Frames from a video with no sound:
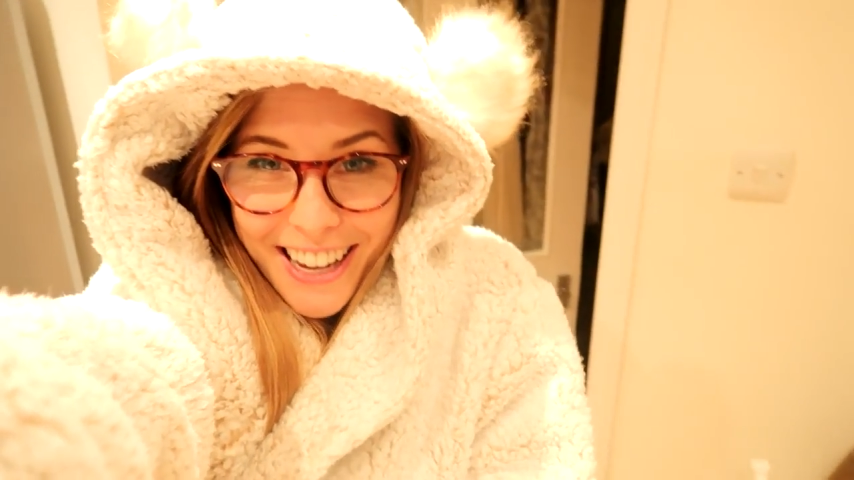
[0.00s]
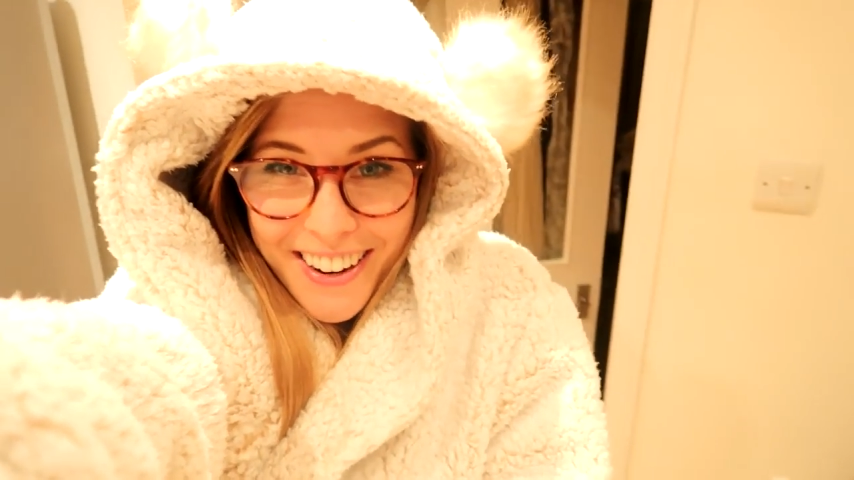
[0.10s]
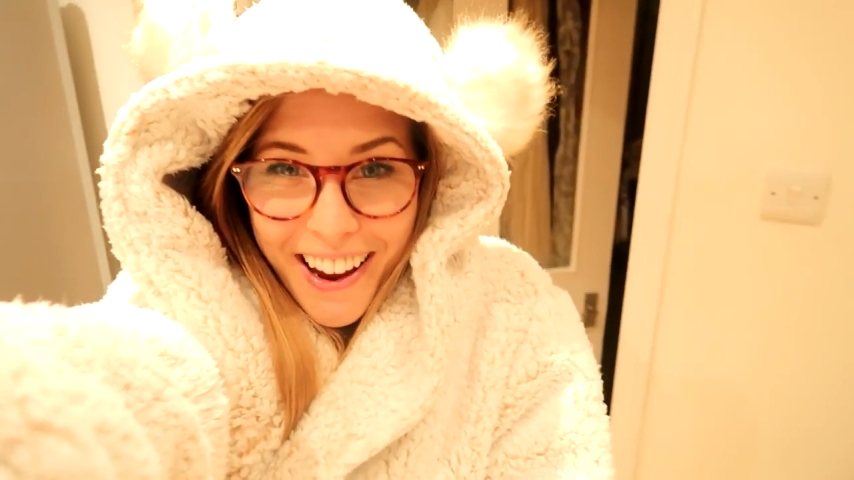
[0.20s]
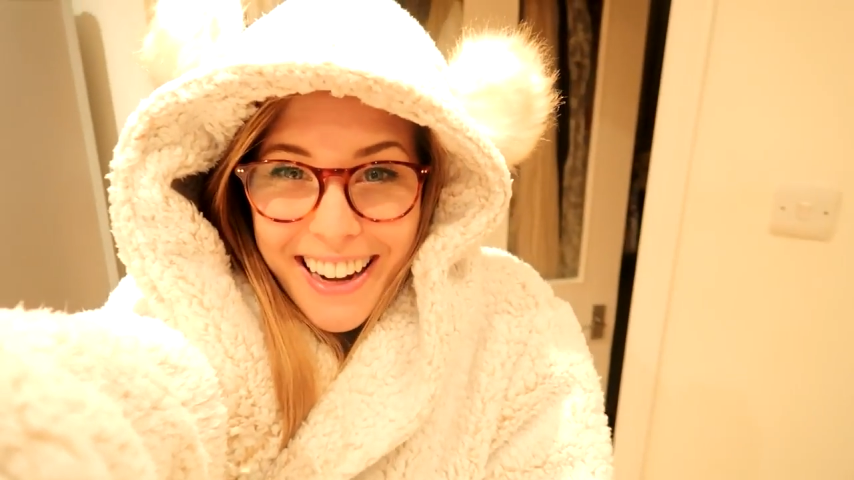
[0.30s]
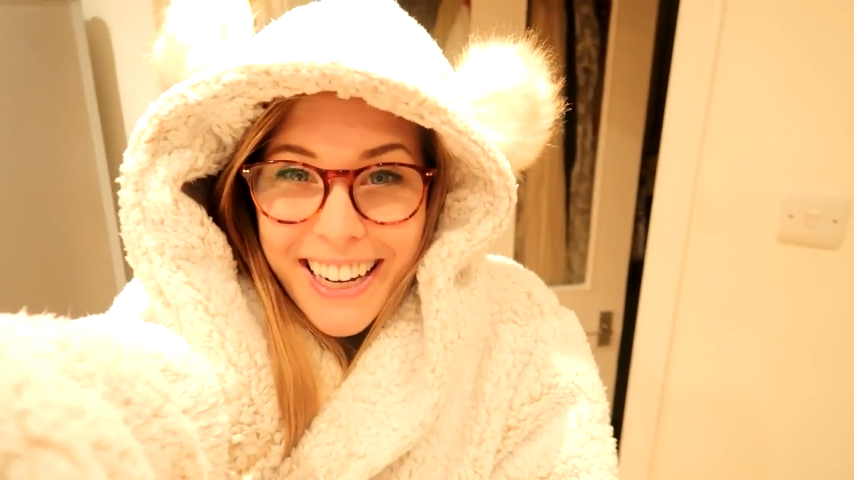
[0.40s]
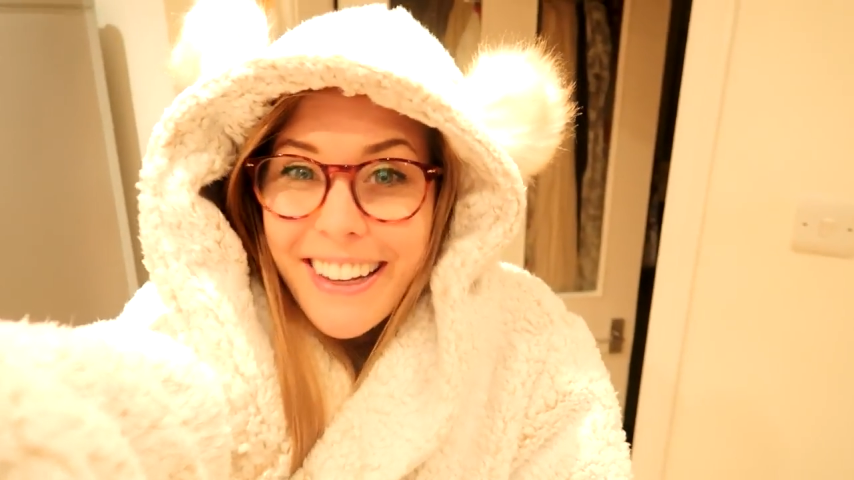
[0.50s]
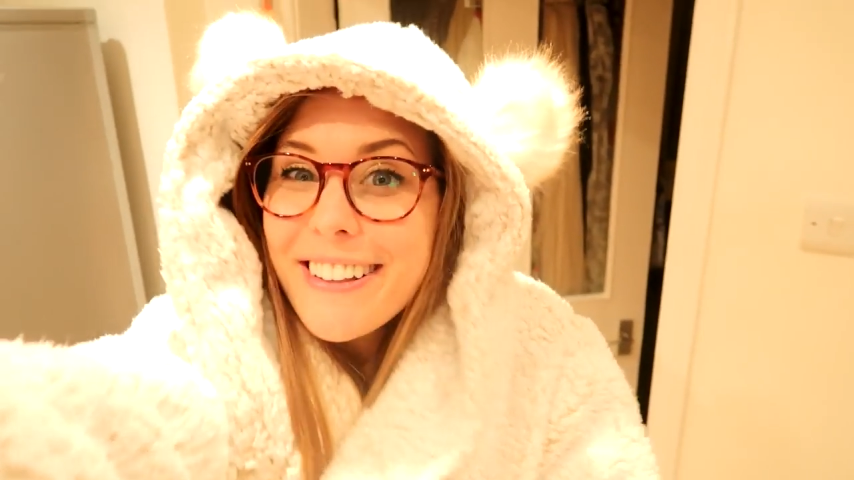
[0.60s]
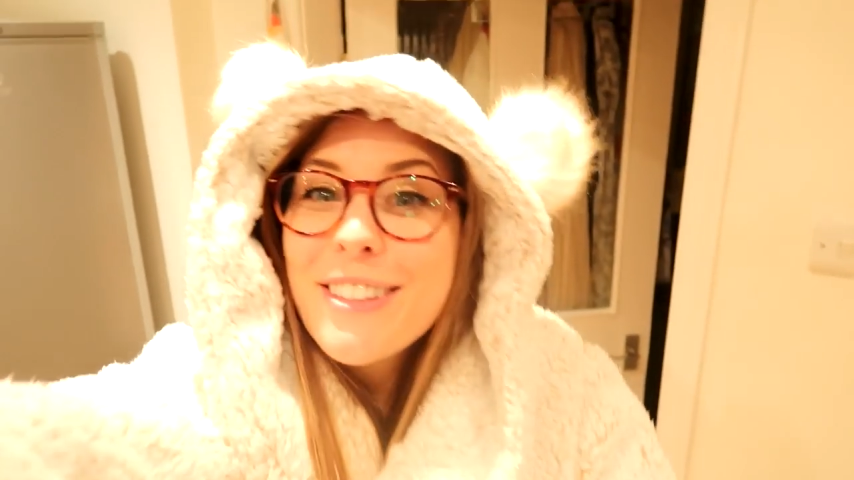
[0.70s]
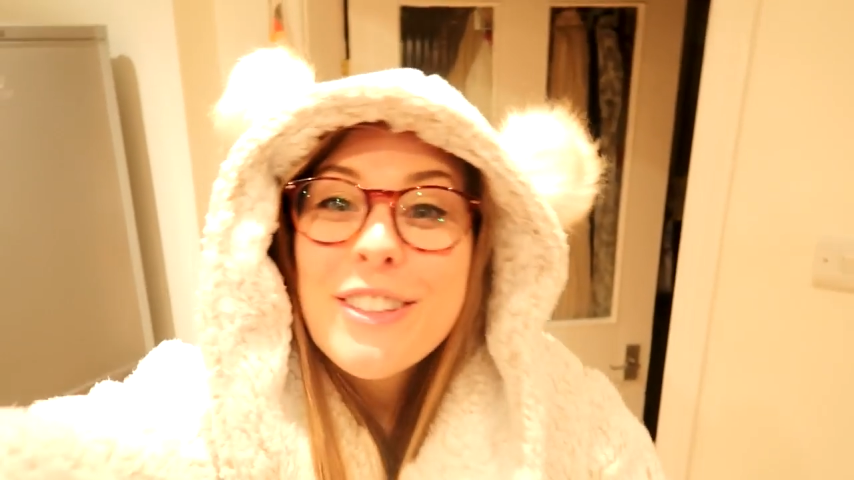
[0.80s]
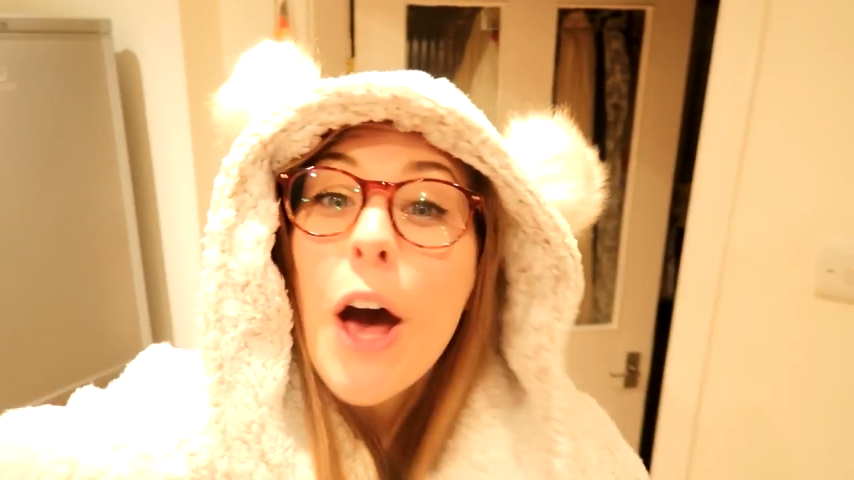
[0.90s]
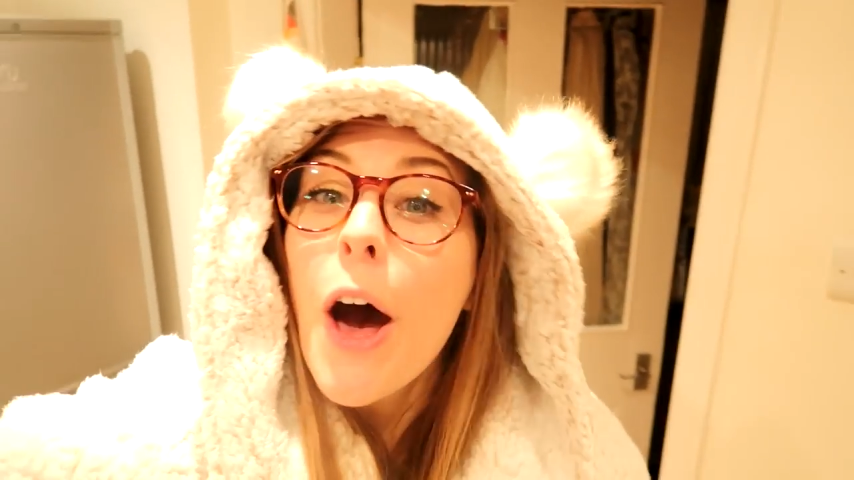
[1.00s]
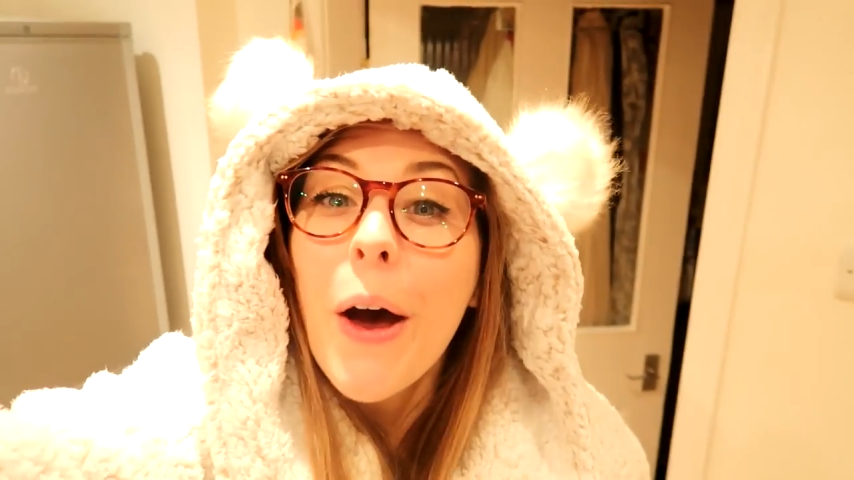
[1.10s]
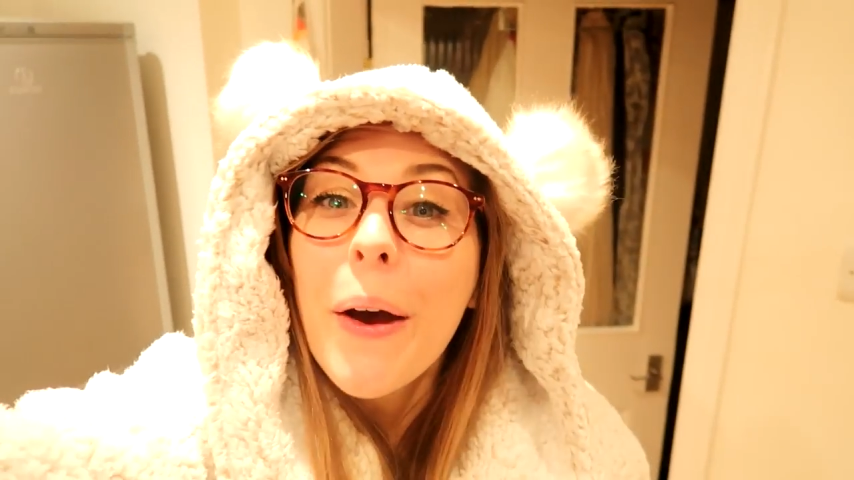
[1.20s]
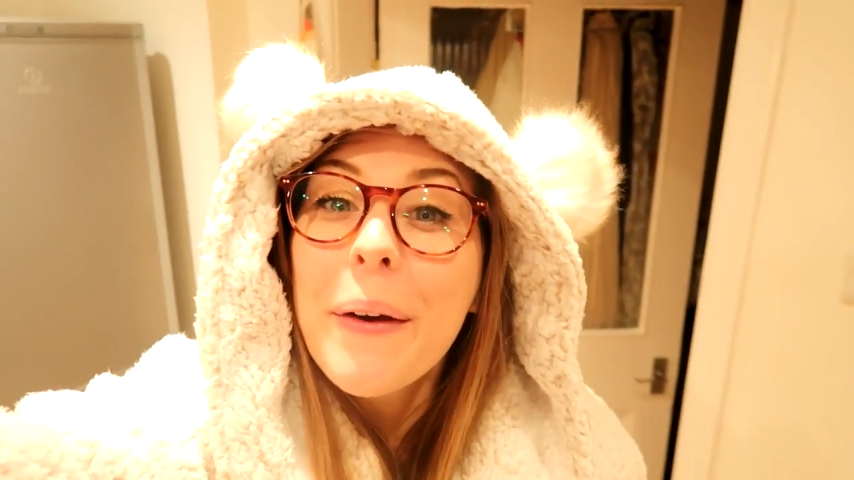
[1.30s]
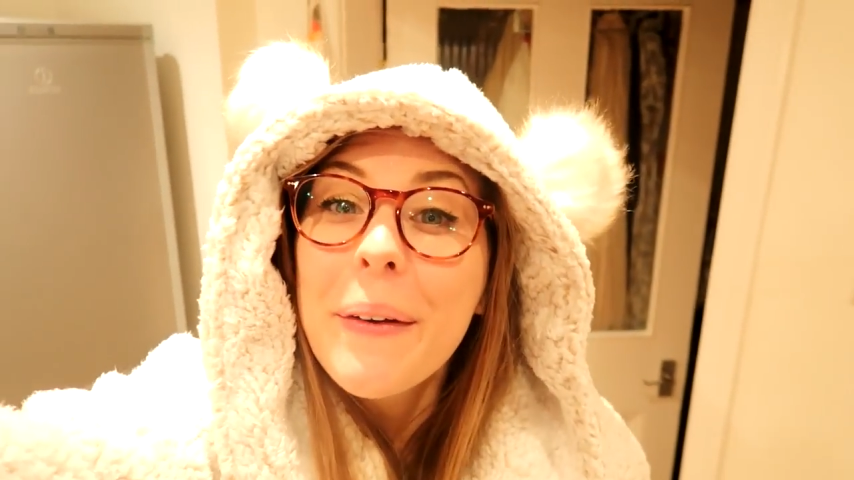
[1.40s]
and it is
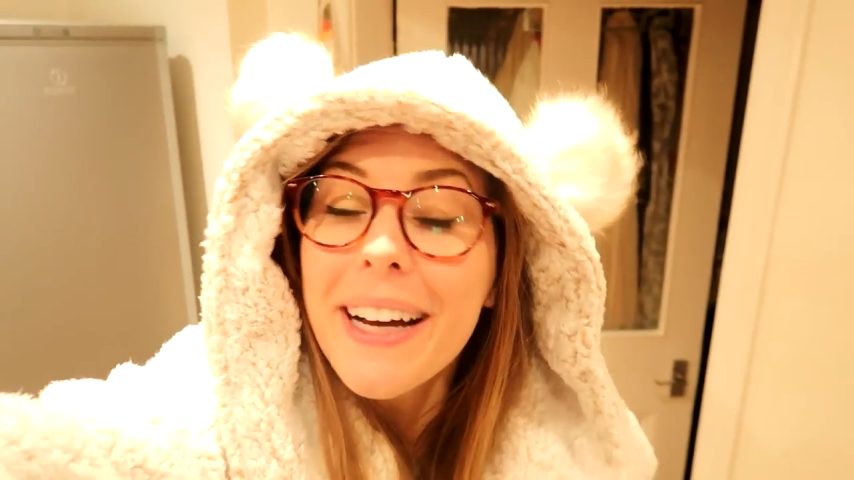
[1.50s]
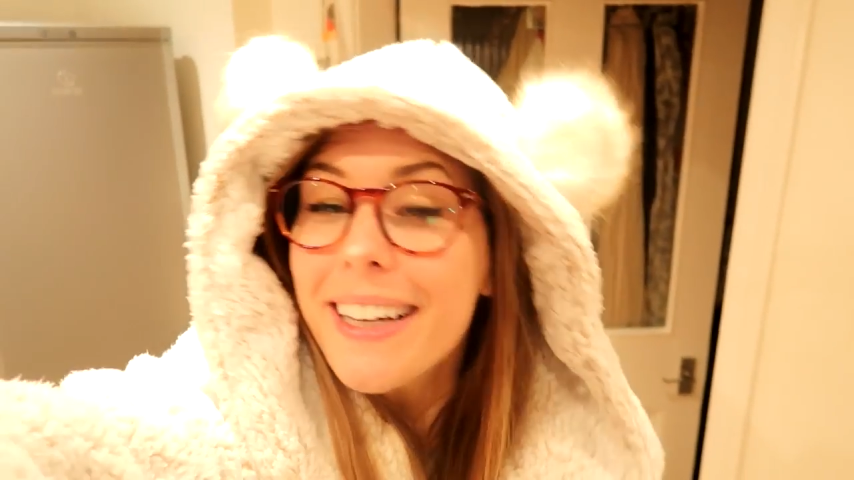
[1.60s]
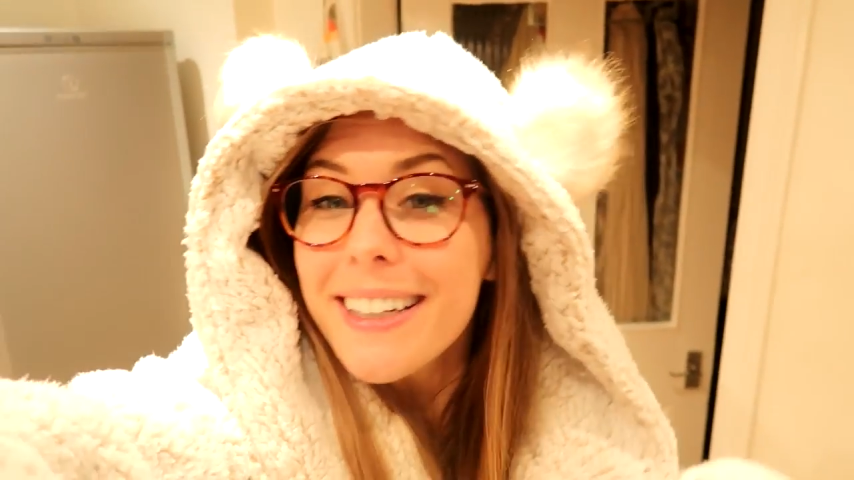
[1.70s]
so